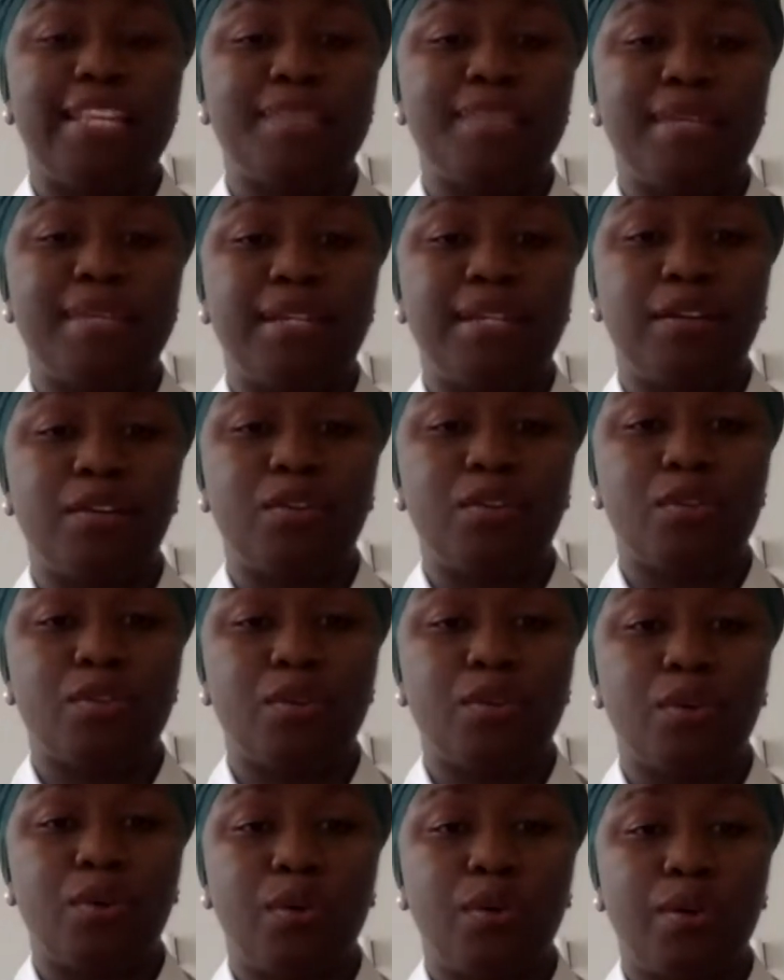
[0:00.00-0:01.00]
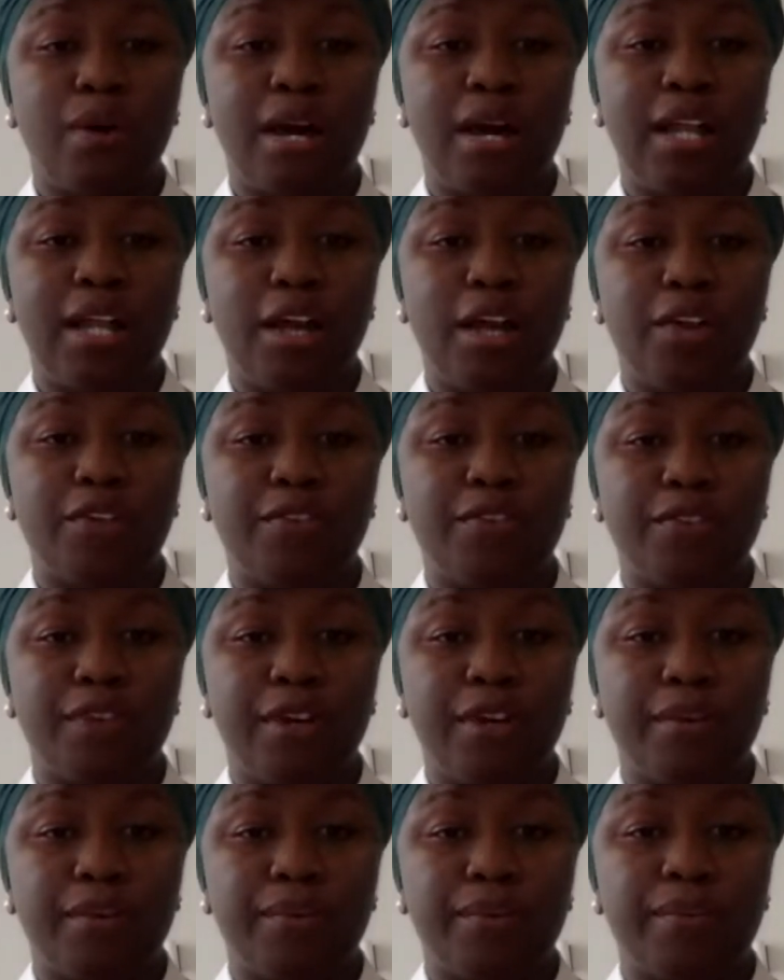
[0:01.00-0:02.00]
And there's been also a lot
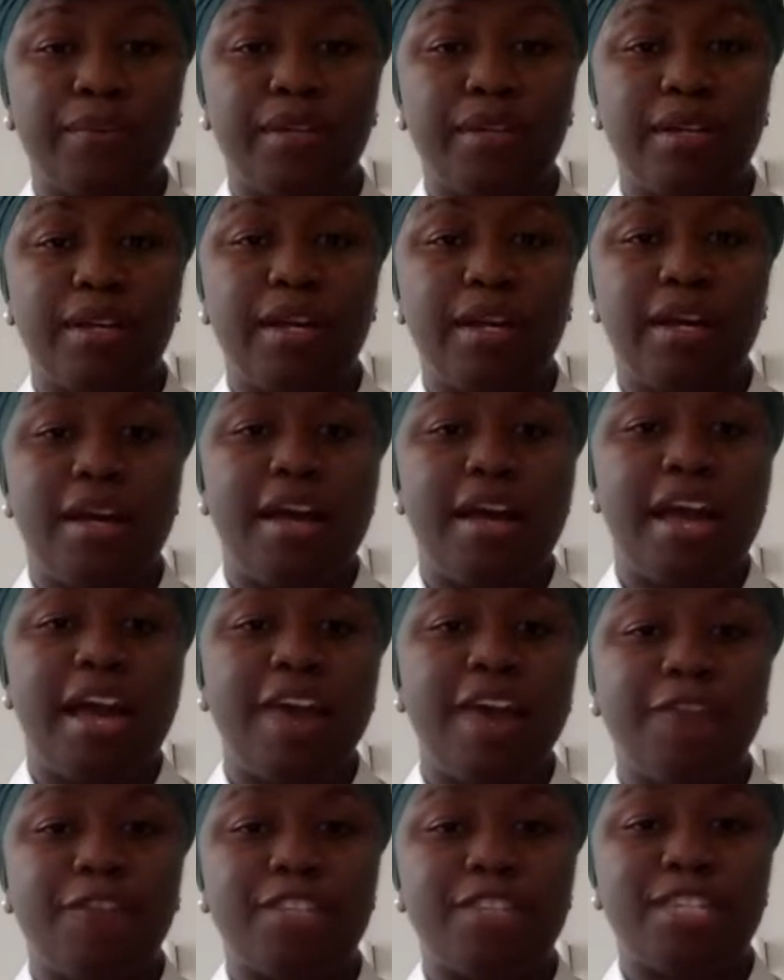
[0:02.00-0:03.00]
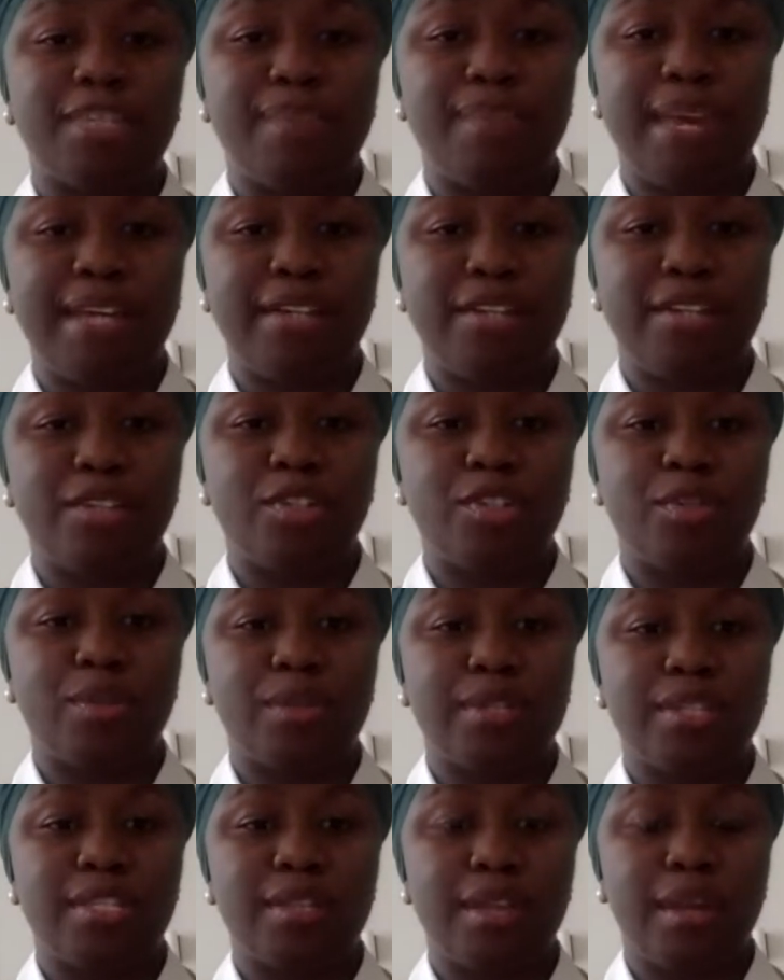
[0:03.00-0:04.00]
of efforts
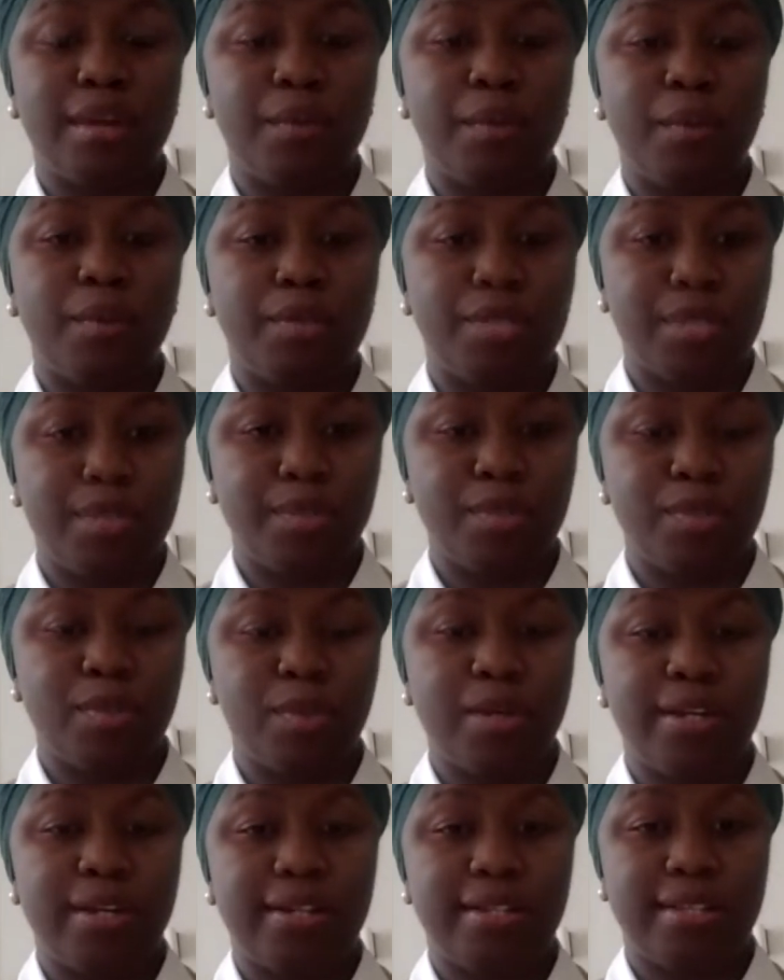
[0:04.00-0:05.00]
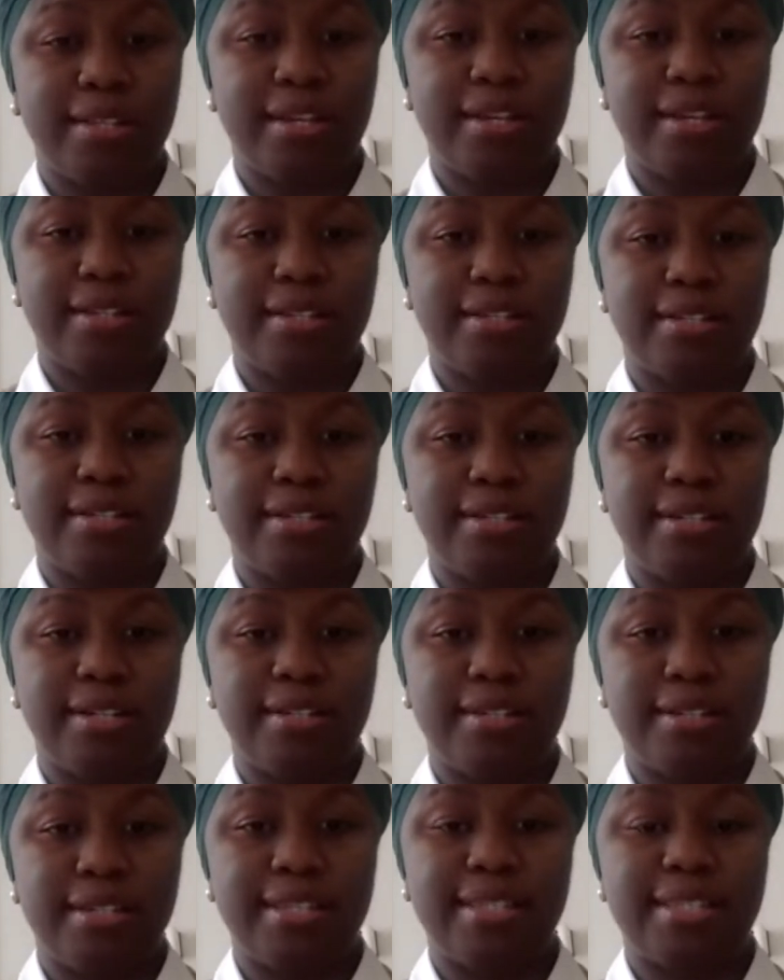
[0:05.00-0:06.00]
made towards promoting Botswana
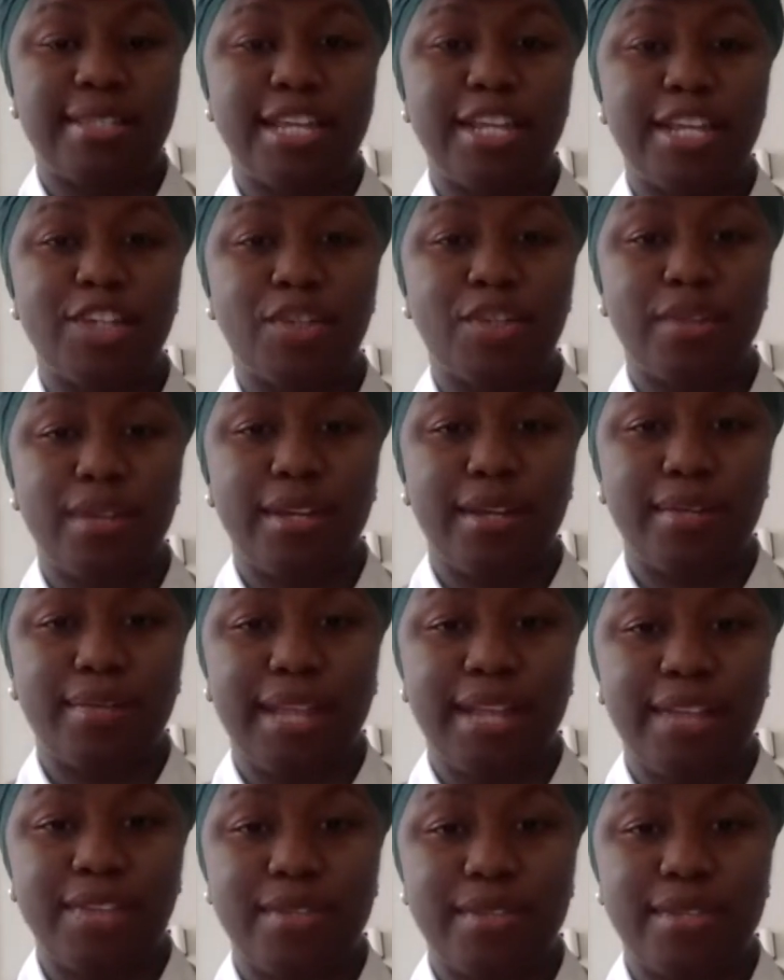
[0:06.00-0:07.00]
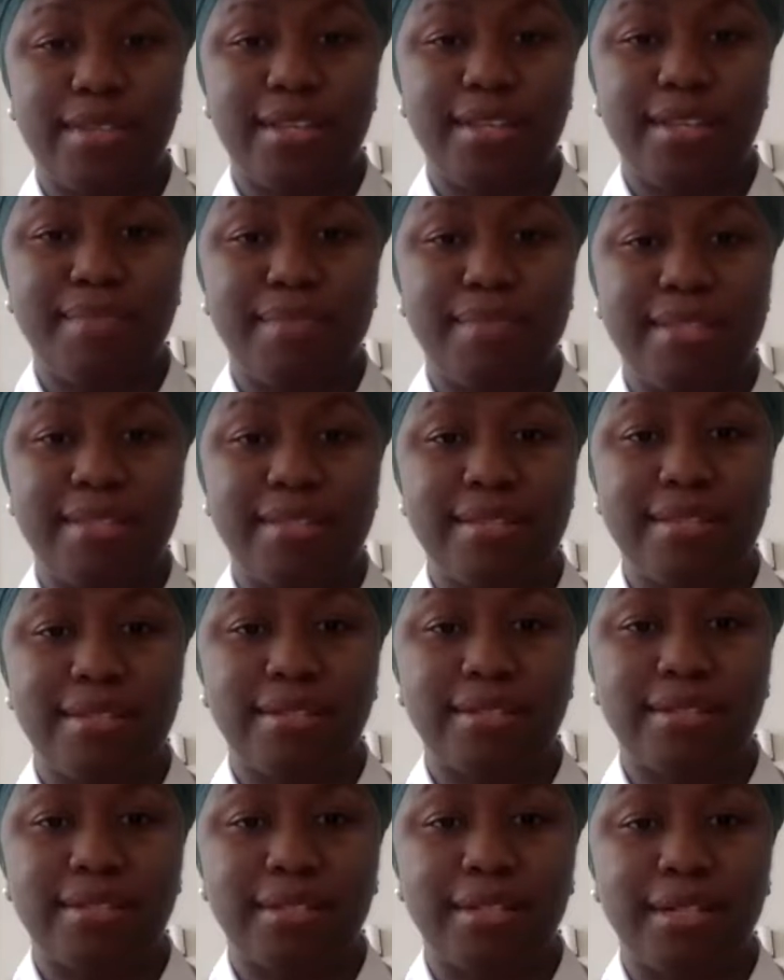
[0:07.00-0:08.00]
as a destination. And I'm glad to see that
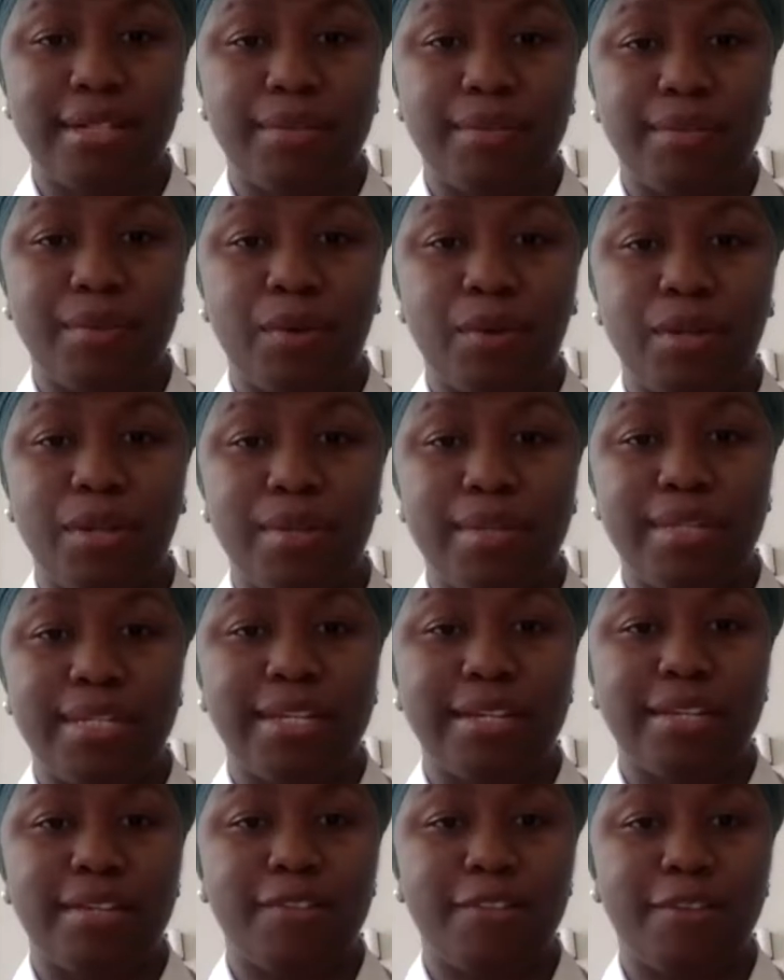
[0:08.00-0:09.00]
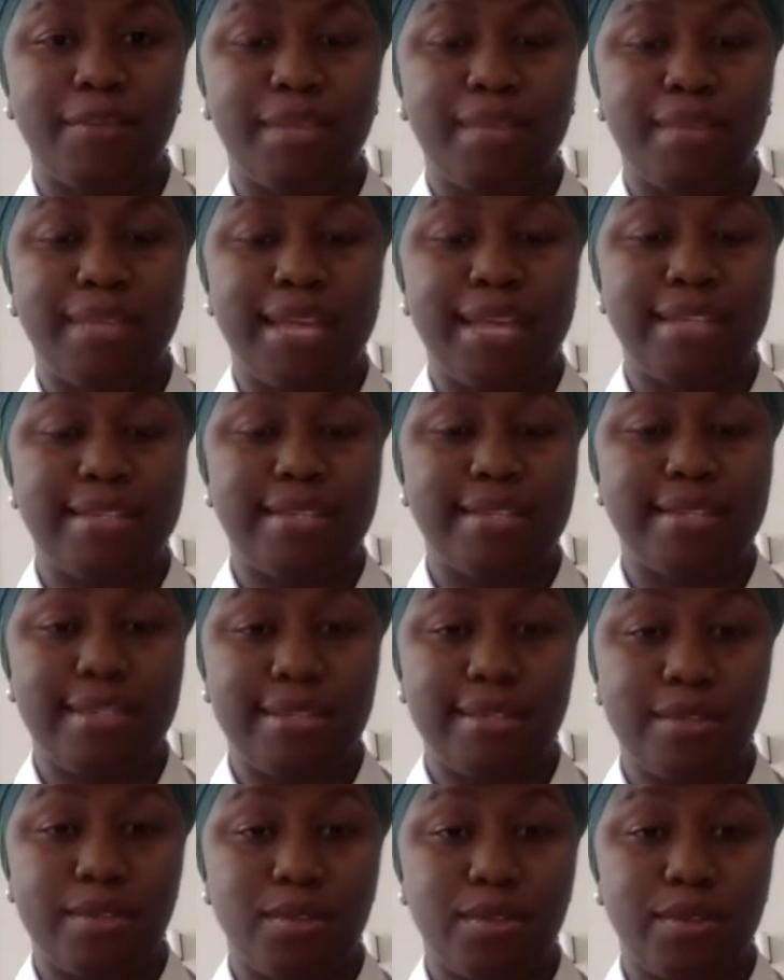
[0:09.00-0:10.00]
Mr. Olivile from the
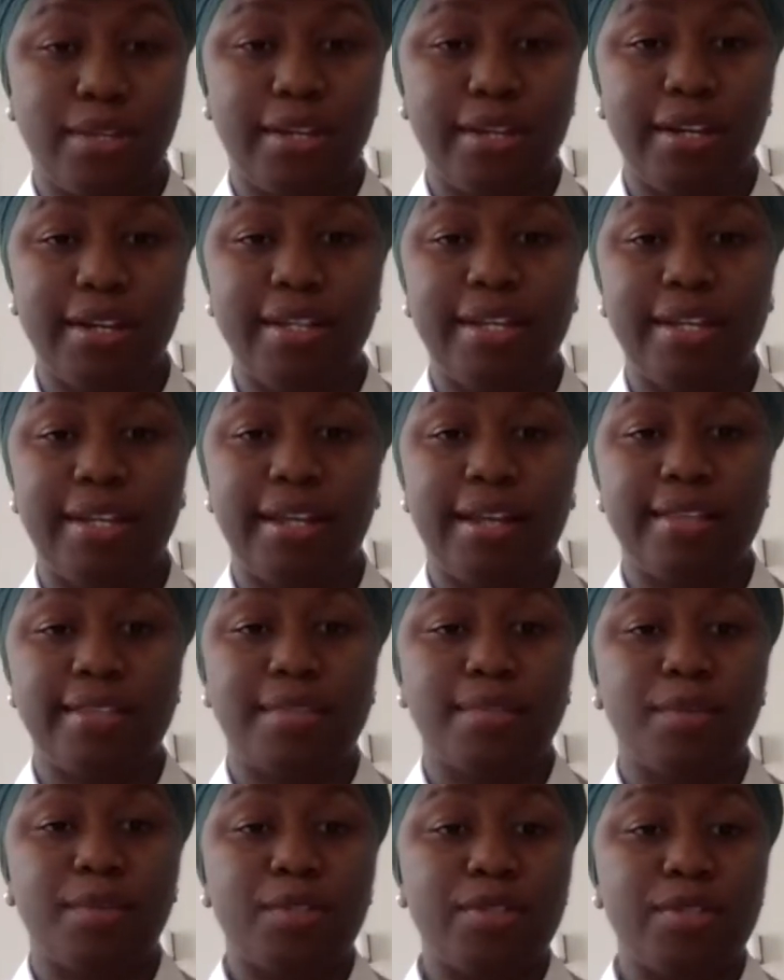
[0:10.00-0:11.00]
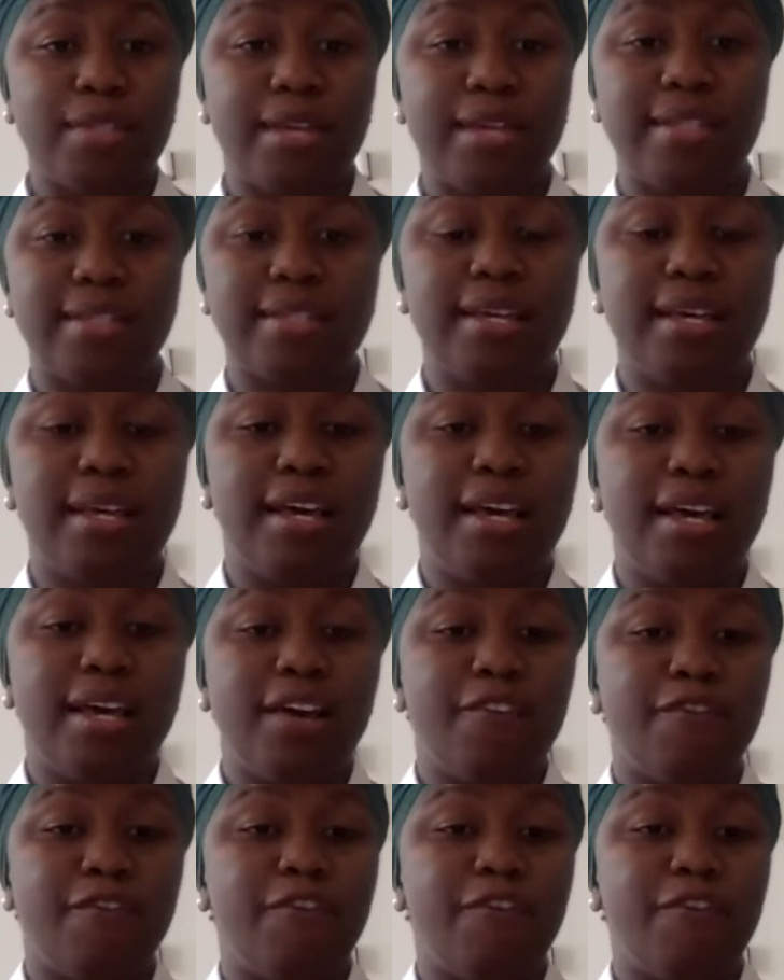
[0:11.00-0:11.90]
BITC is also here, and you can add some more to that.